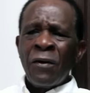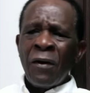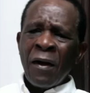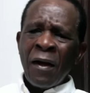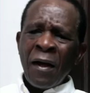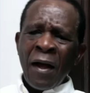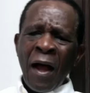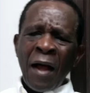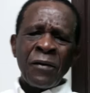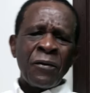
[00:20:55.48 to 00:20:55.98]

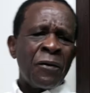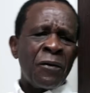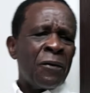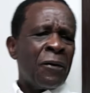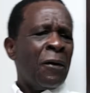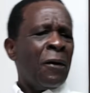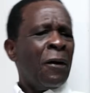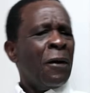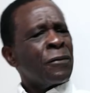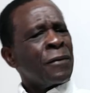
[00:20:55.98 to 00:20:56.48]
I don't know
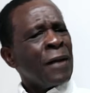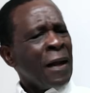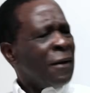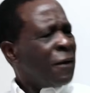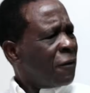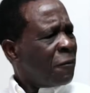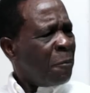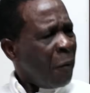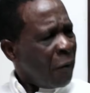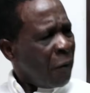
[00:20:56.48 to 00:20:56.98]
how that
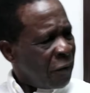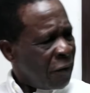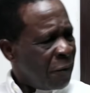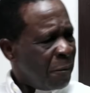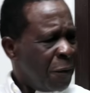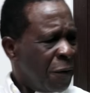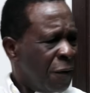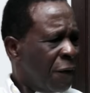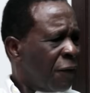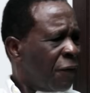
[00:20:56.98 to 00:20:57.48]
is possible
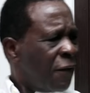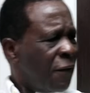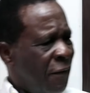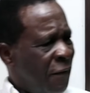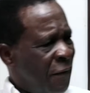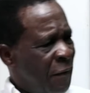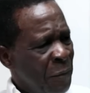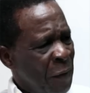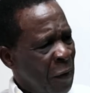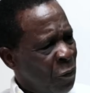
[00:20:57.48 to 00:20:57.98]
in the
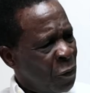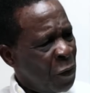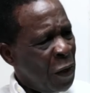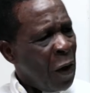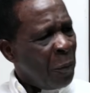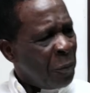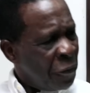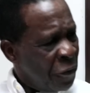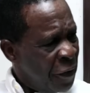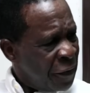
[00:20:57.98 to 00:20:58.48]
system that we
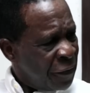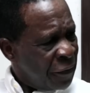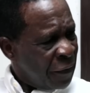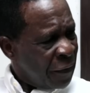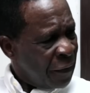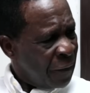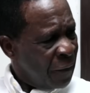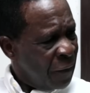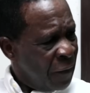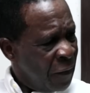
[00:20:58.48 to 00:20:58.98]
operate in,
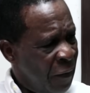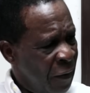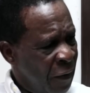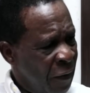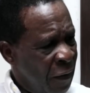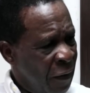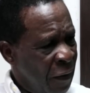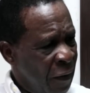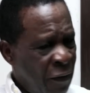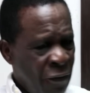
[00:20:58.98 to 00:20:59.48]

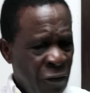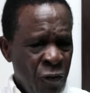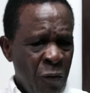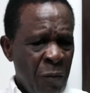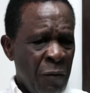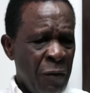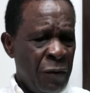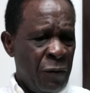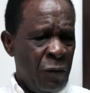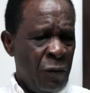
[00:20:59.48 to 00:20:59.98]
because
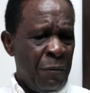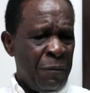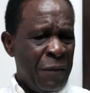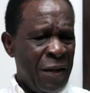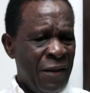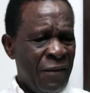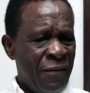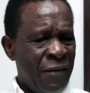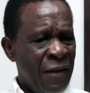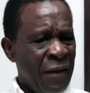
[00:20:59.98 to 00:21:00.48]
no
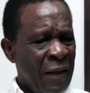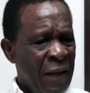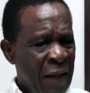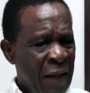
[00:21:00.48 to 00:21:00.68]
minister gave